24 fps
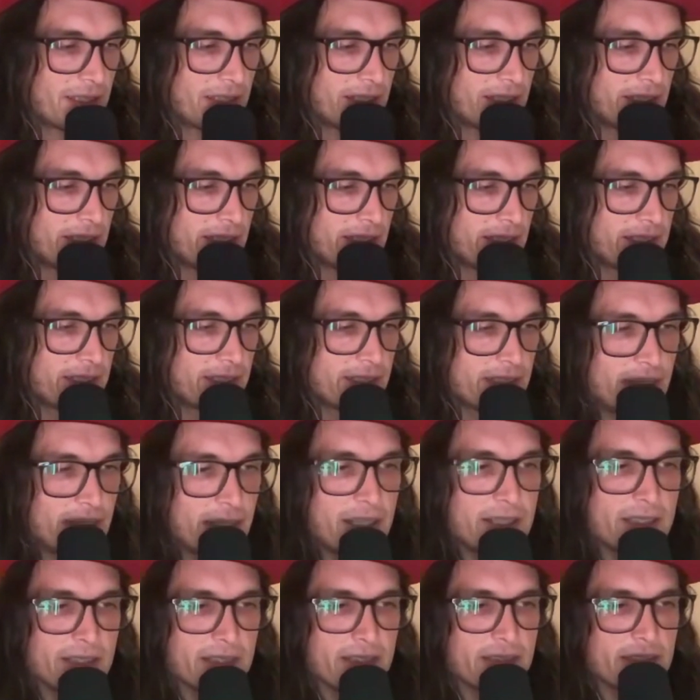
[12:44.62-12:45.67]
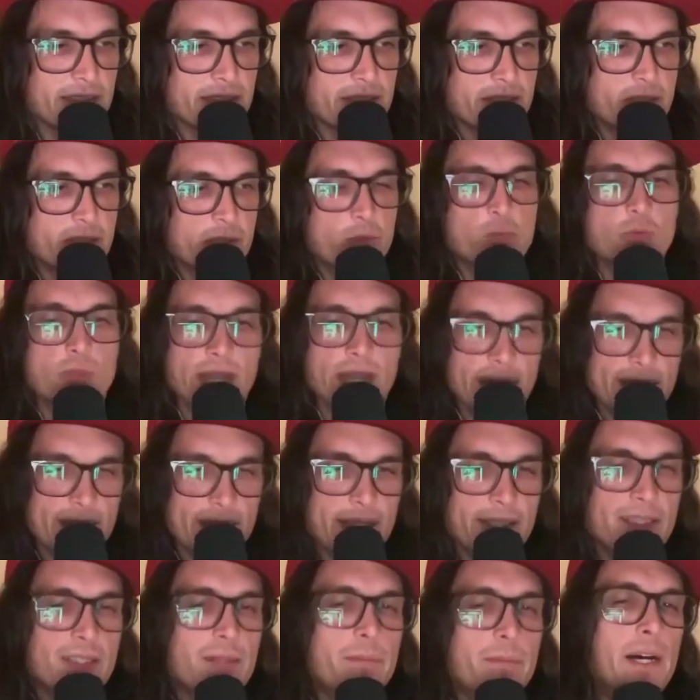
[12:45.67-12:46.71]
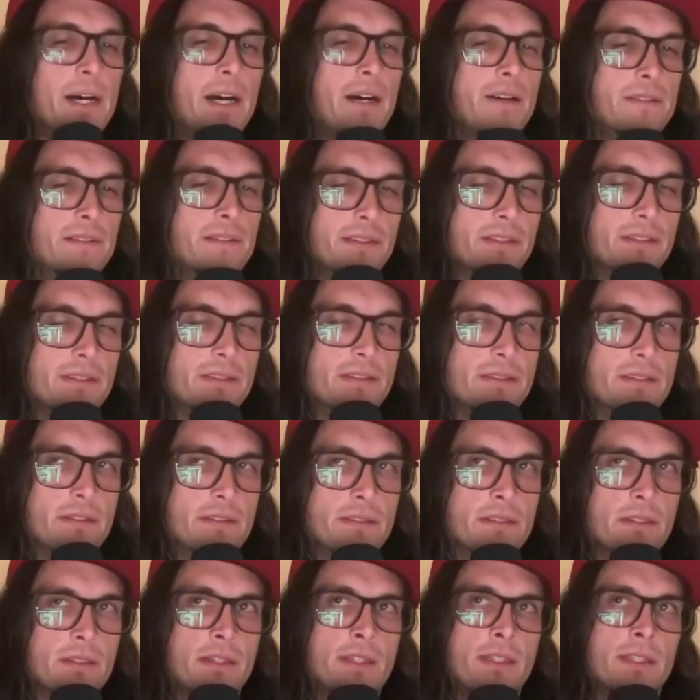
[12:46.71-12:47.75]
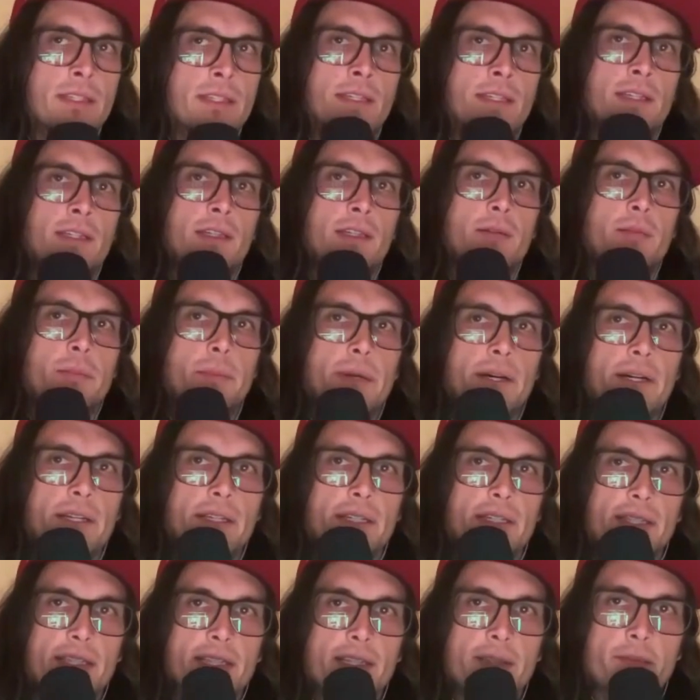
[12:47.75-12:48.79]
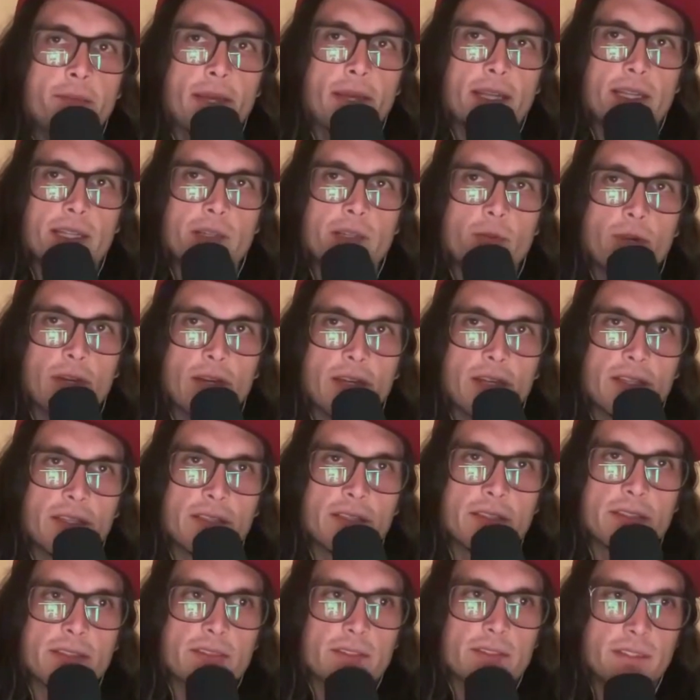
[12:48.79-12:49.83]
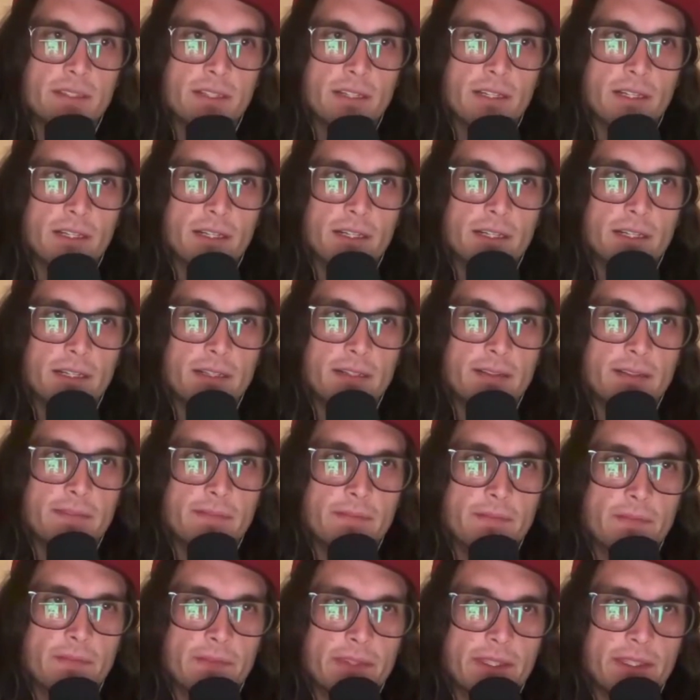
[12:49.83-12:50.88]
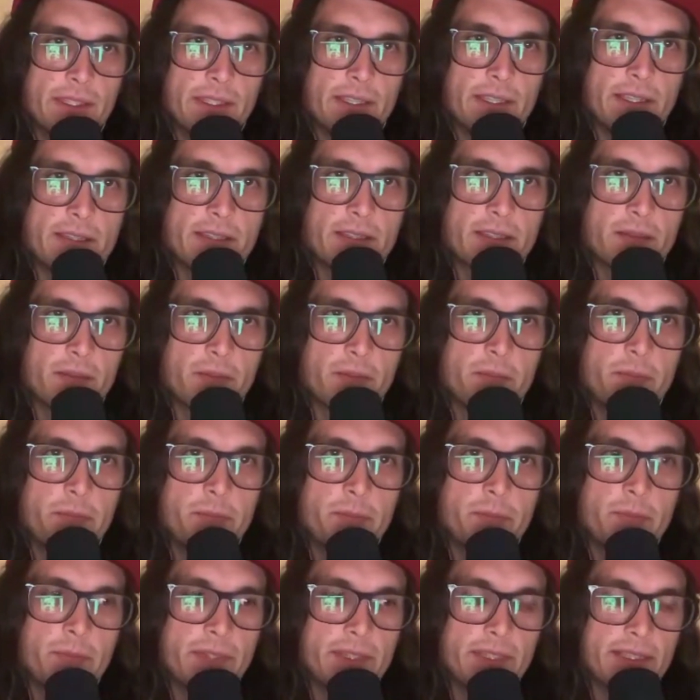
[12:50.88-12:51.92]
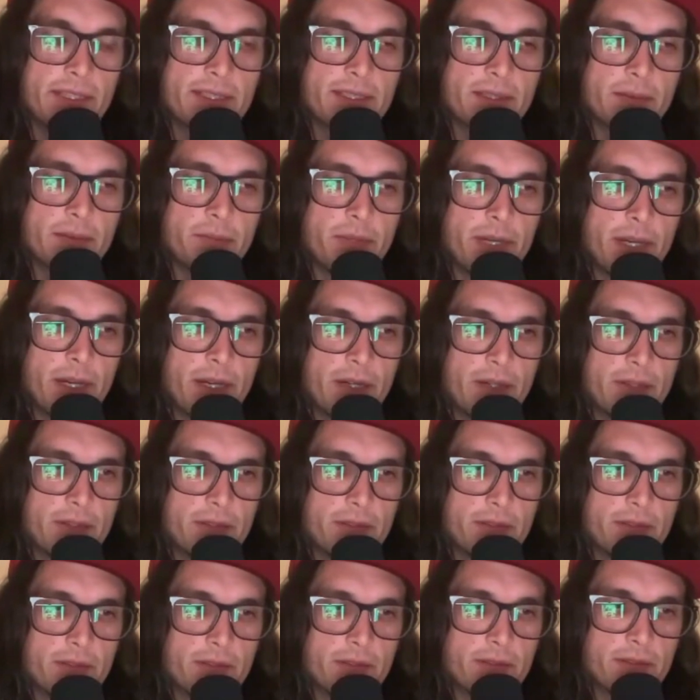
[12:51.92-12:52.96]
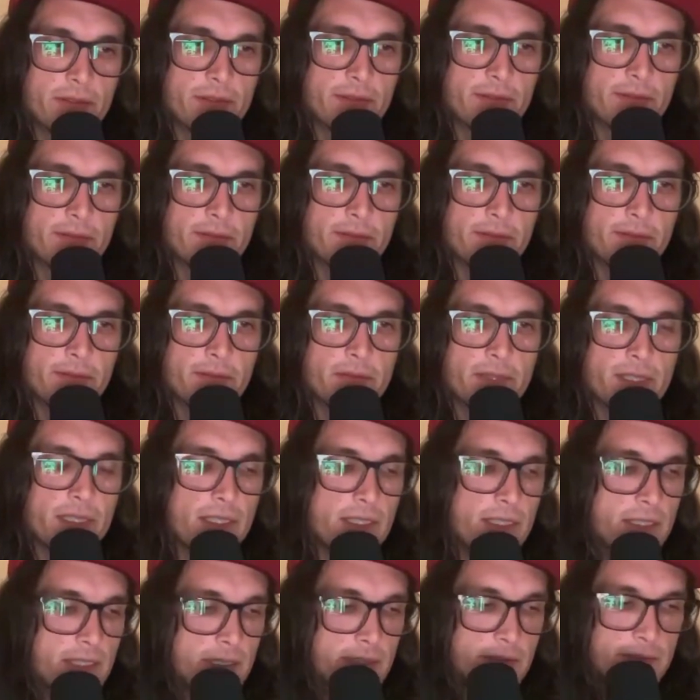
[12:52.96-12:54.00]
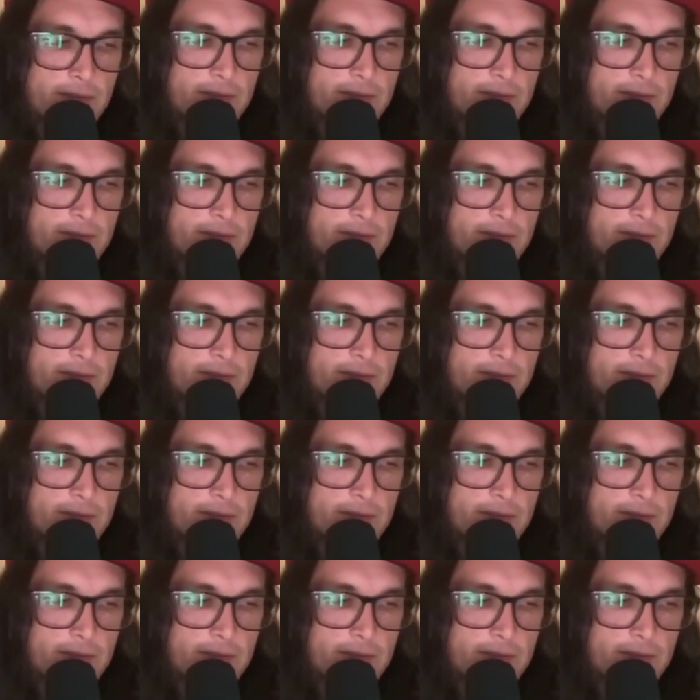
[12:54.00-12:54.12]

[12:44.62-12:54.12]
it's not directly about this, but in many ways, it's a it's about me